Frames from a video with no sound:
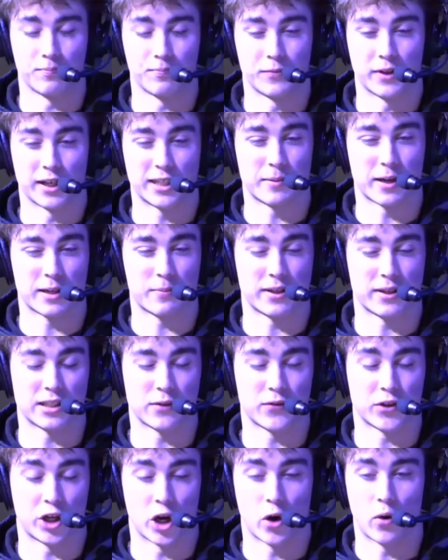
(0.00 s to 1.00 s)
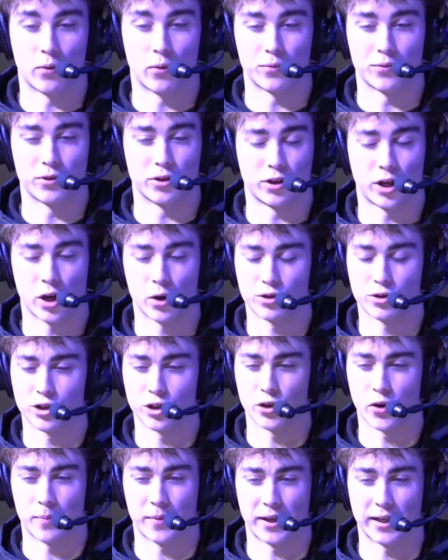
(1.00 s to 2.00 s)
expected myself to go
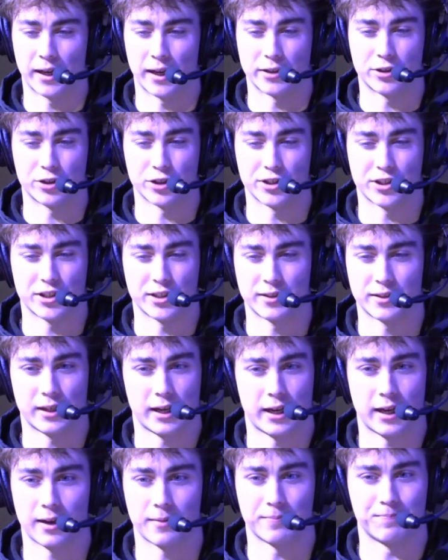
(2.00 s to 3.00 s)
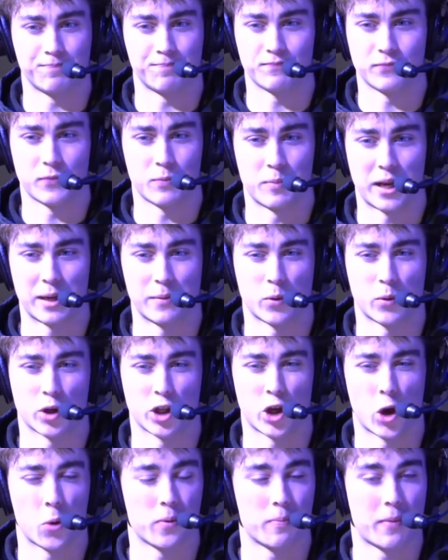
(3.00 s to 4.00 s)
to. I mean, I just made me
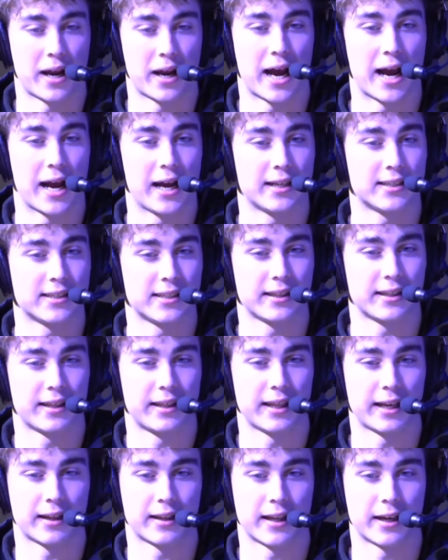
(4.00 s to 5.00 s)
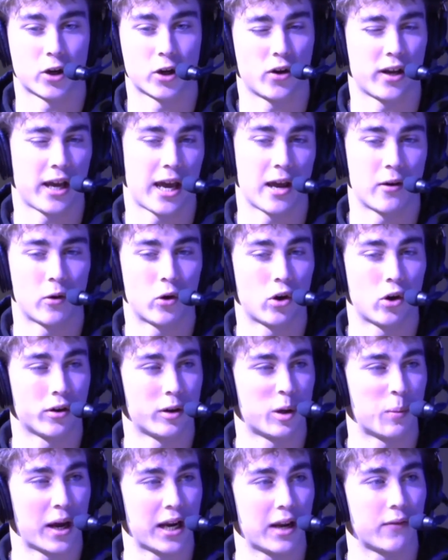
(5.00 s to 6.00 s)
really open my eyes and think like, okay, well,
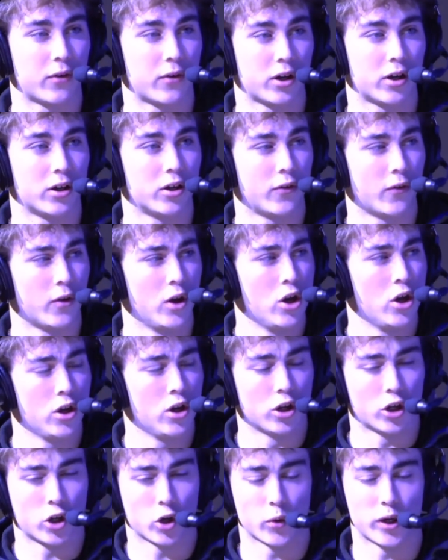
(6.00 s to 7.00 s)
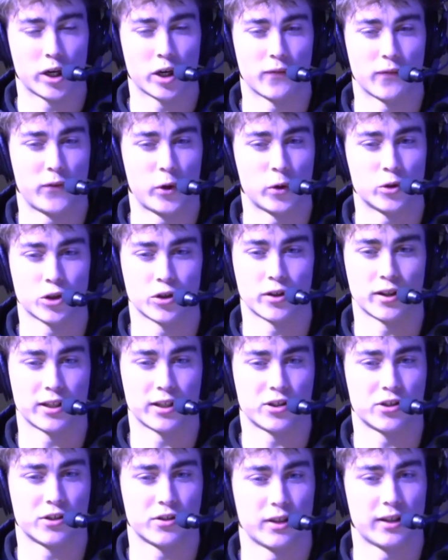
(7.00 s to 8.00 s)
you might have a career and future in
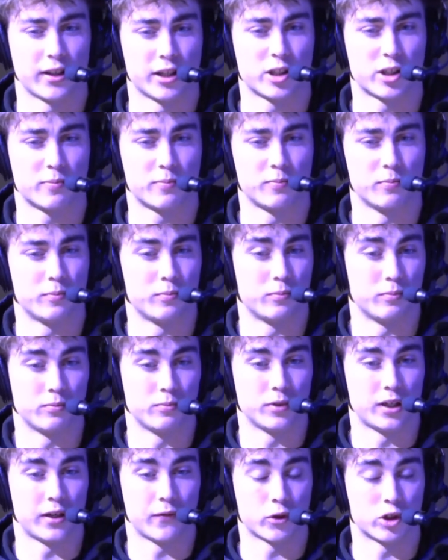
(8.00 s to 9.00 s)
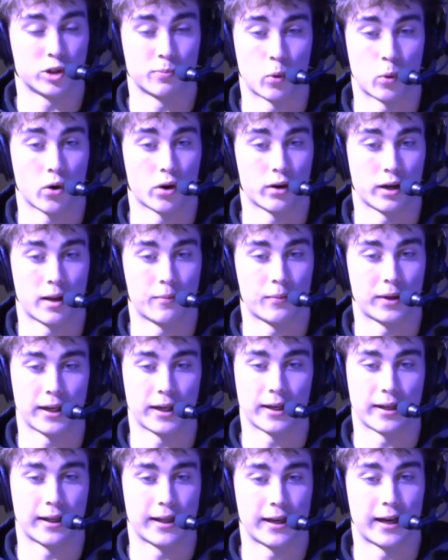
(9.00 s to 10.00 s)
this different sport. I mean,
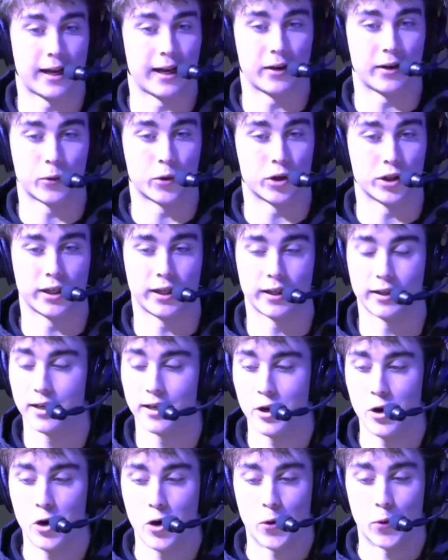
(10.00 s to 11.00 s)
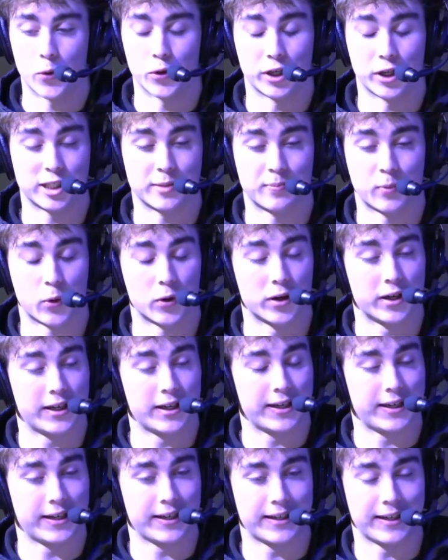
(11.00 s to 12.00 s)
and then I really, really explored
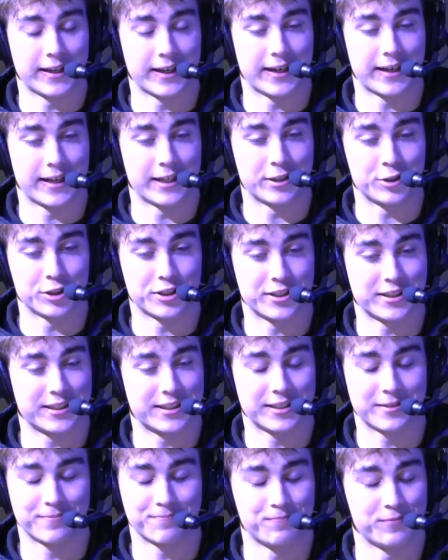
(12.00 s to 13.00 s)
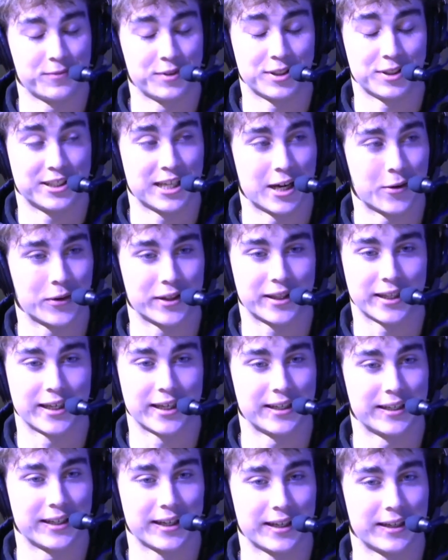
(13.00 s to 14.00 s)
it and just stuck with it,
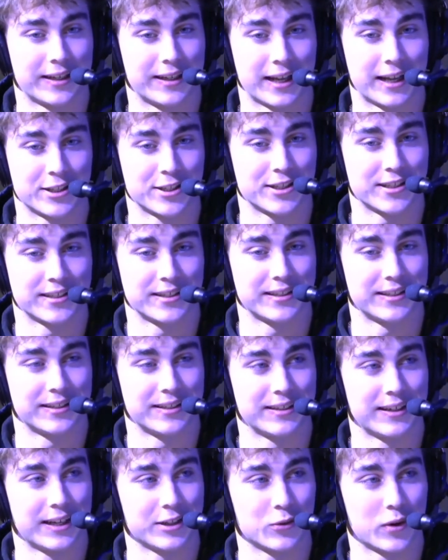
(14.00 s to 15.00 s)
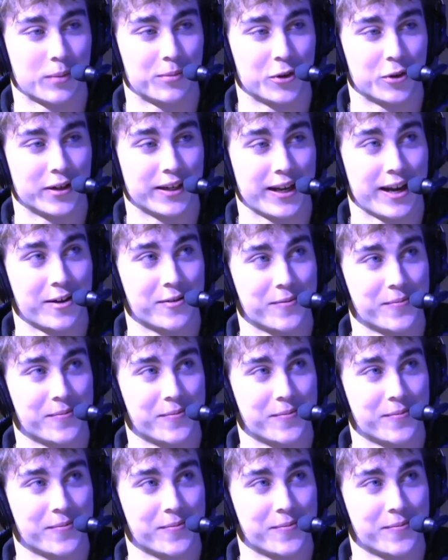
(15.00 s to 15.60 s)
and that's what I'm doing now.